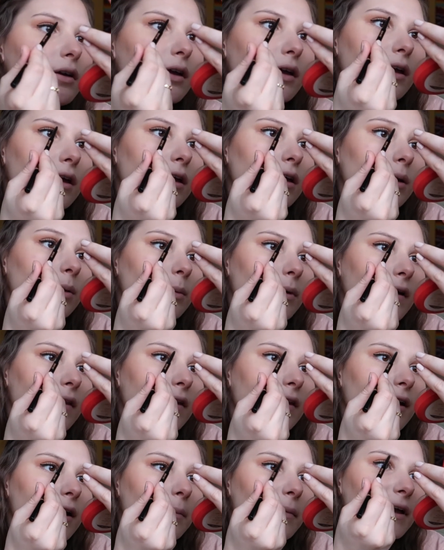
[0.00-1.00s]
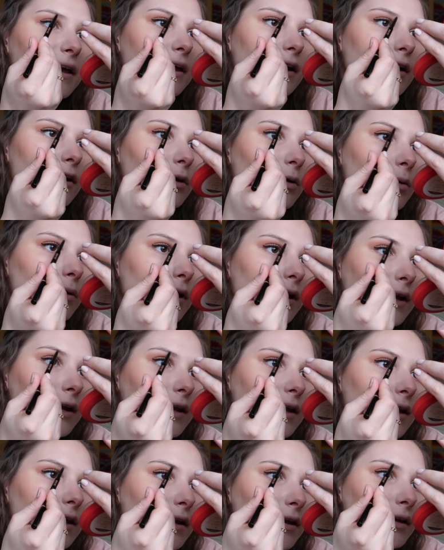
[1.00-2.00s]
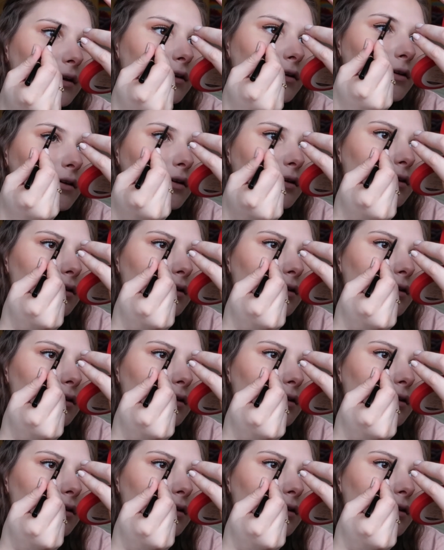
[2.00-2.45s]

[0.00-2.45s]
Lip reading: And by the time I get out of quarantine,